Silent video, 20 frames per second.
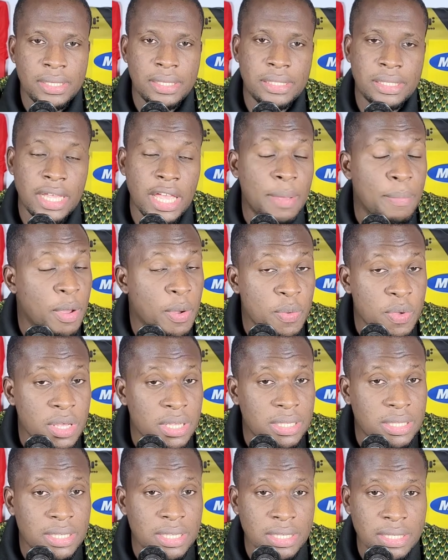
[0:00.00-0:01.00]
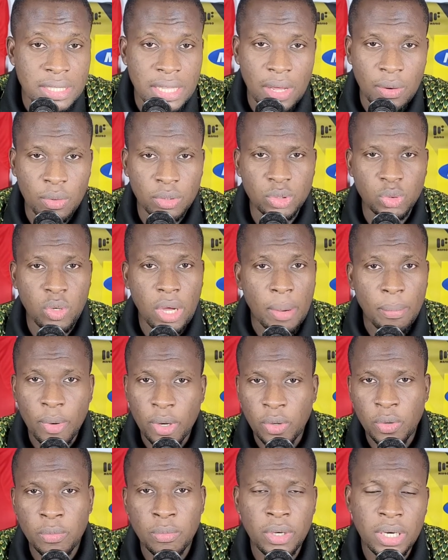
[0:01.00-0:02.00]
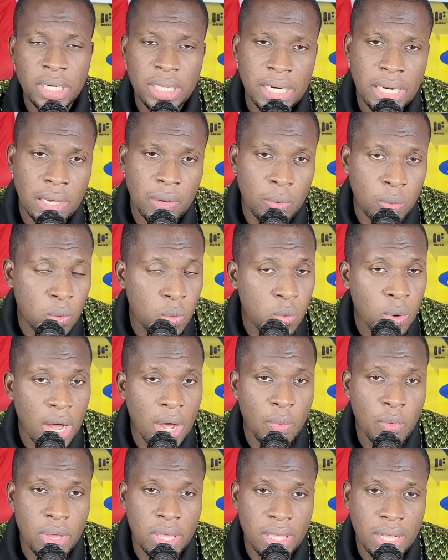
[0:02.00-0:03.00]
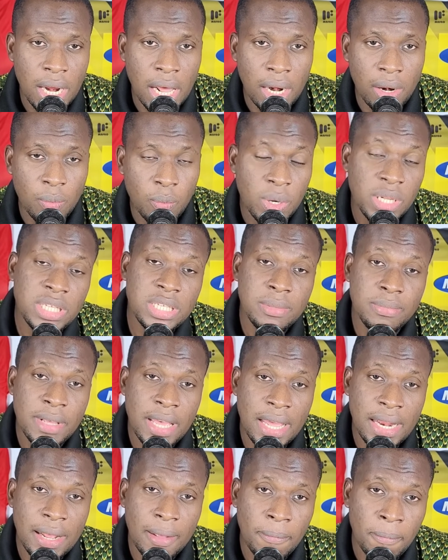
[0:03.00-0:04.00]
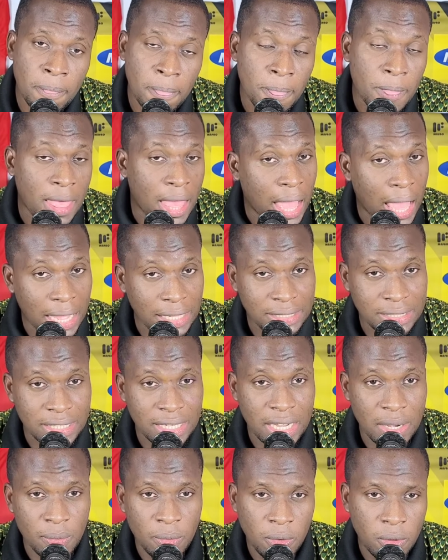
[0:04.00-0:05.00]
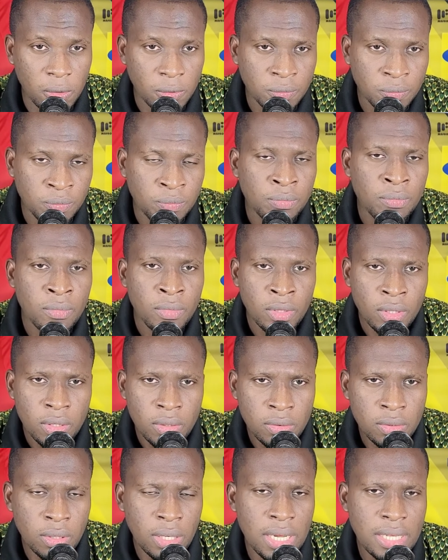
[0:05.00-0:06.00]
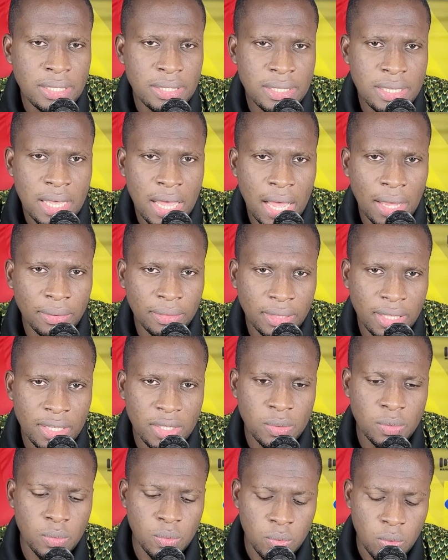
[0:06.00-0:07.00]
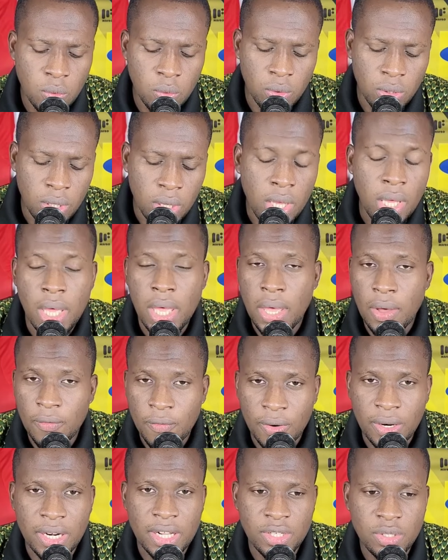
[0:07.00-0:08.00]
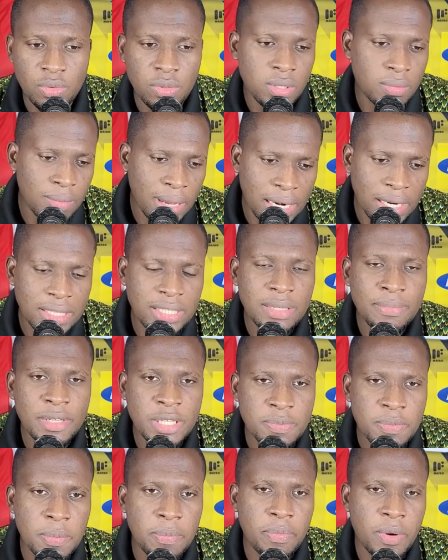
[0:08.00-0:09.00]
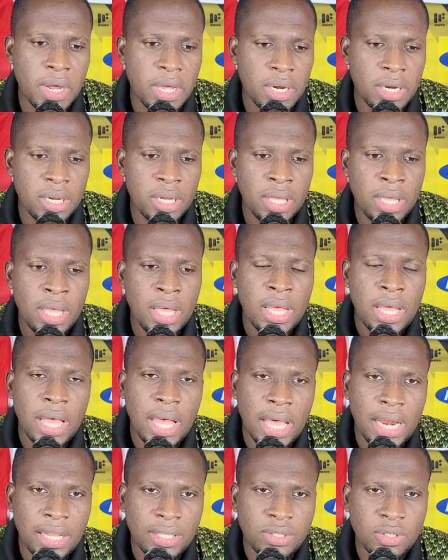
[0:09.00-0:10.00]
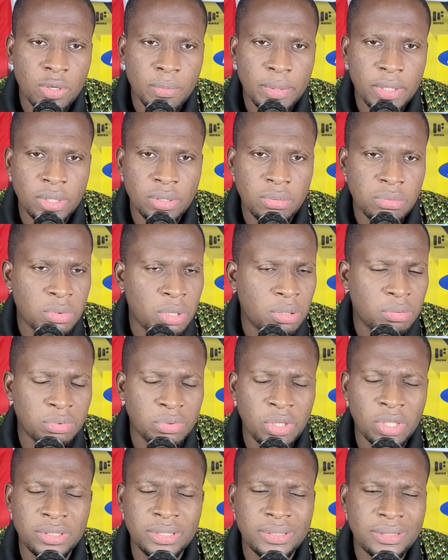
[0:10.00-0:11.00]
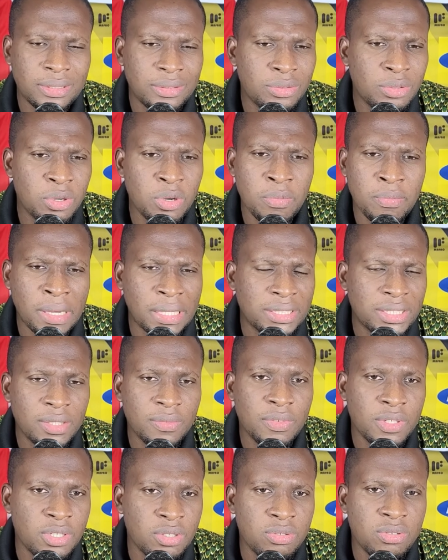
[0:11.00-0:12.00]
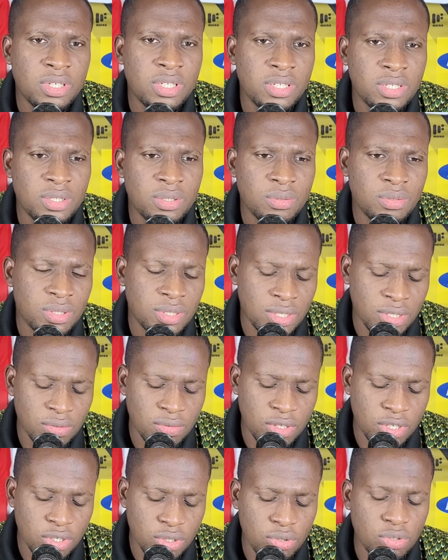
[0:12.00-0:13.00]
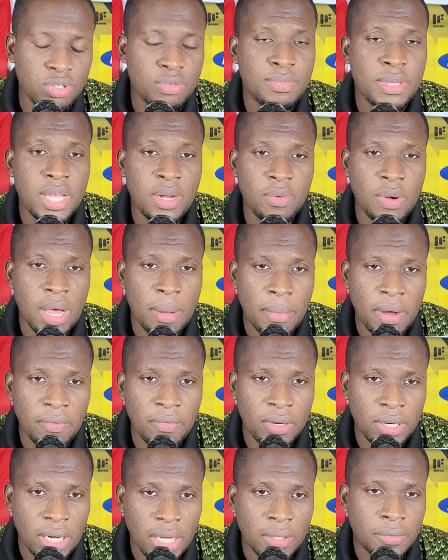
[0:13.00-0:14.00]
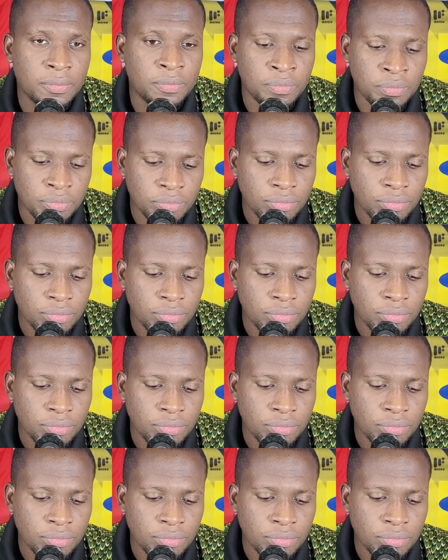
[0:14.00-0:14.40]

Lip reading: Say maybe a season na Kotoko abon homode na crew awe nyina no wetinye dem age ewo ho. So let's see how things will go for next week. But the team is preparing a little bit, no massive injury issues. Injury issues being about for now.